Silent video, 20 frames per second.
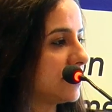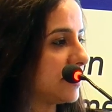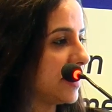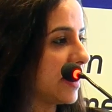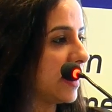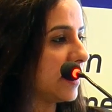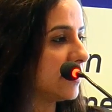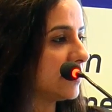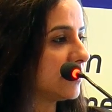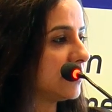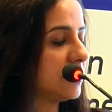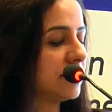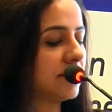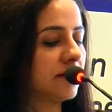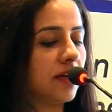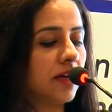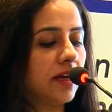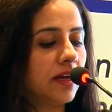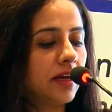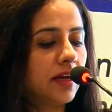
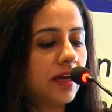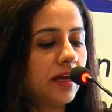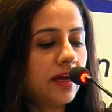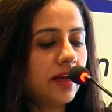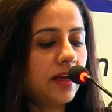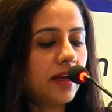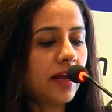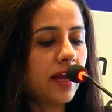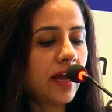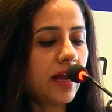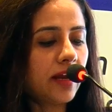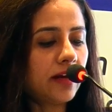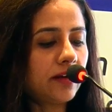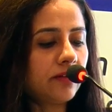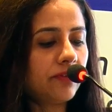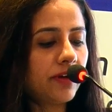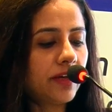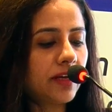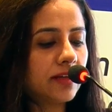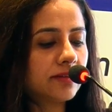analysis,
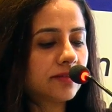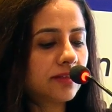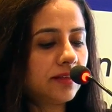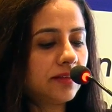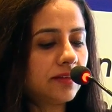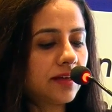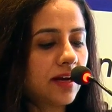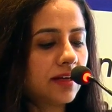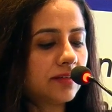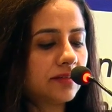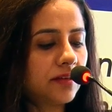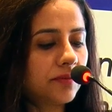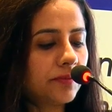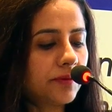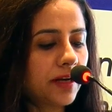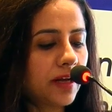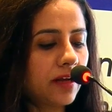and whereas the other